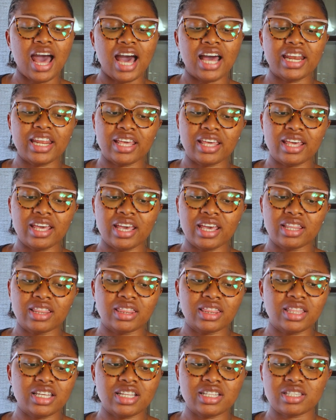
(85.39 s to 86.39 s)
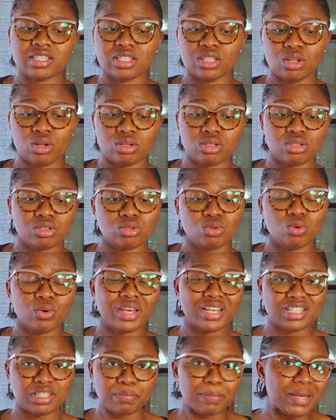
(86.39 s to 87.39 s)
and again it's not so
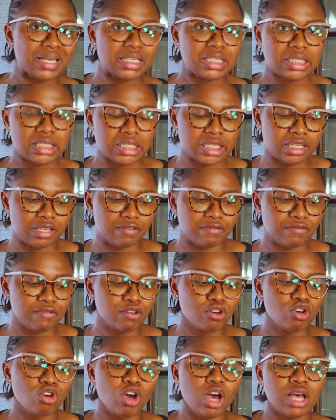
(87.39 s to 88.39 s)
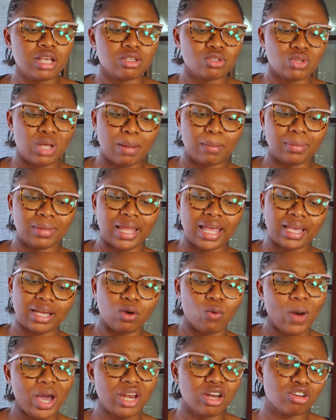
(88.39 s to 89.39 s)
expensive. So I'm like,
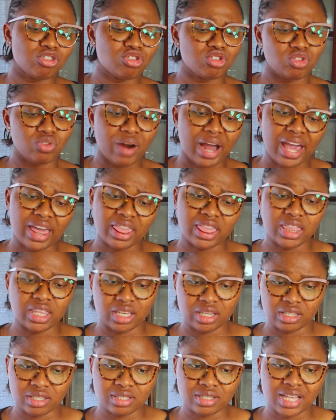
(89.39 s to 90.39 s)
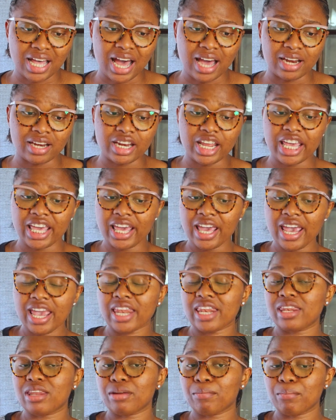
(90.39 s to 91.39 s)
why not try this? And
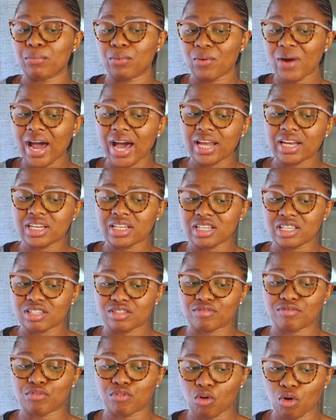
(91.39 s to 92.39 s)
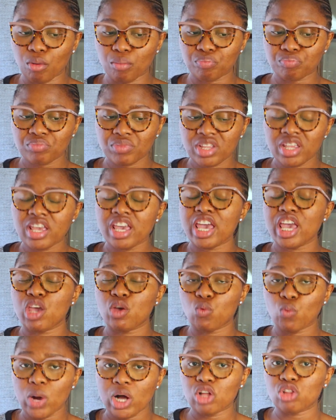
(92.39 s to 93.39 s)
again, the brand is from a
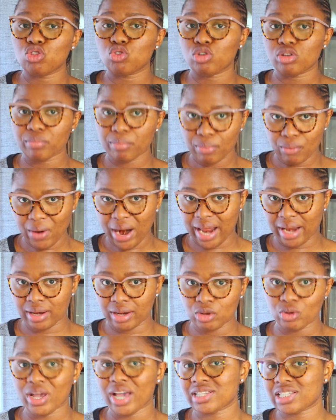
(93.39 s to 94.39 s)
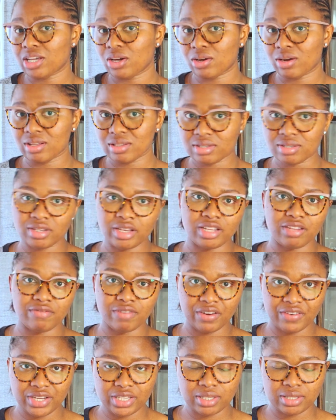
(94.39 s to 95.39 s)
well-known brand. You guys are gonna see it
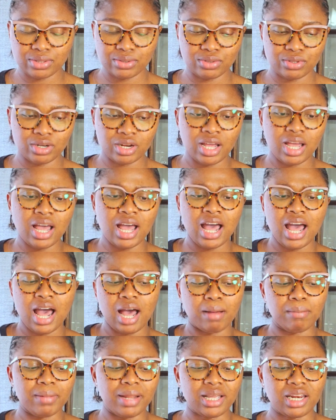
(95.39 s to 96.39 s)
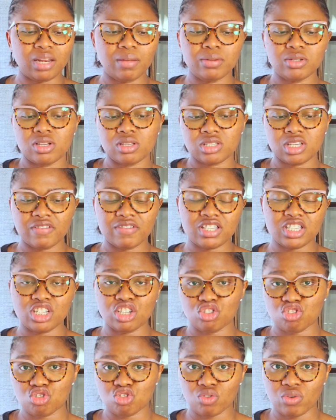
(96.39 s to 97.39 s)
very soon. I'm like, let me just give it a
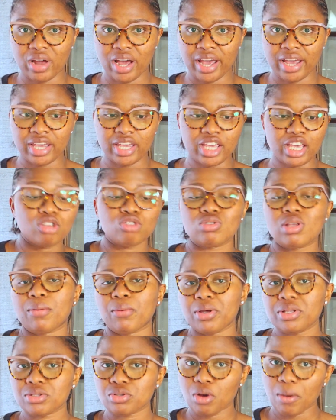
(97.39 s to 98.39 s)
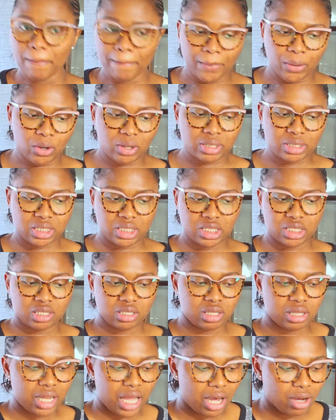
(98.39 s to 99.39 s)
try. So I'm going to unbox this
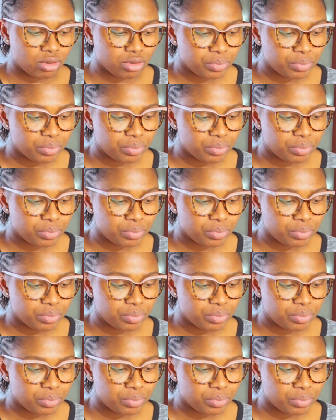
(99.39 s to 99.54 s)
now